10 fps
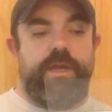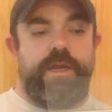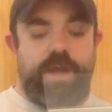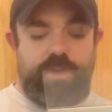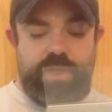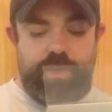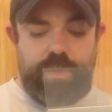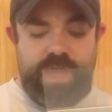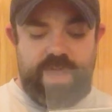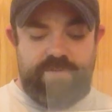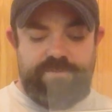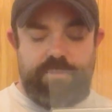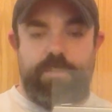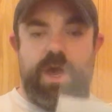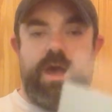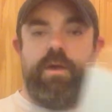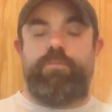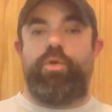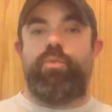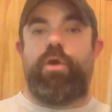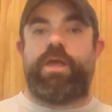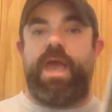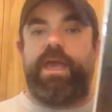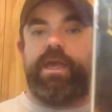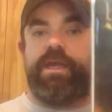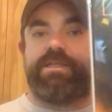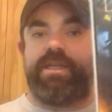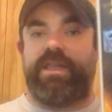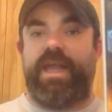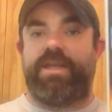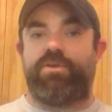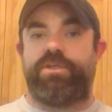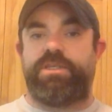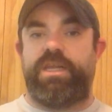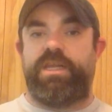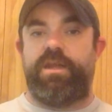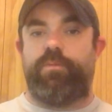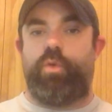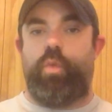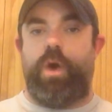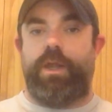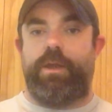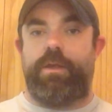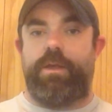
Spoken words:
Now, here we have from Boom Archaea is Lantern City number 1.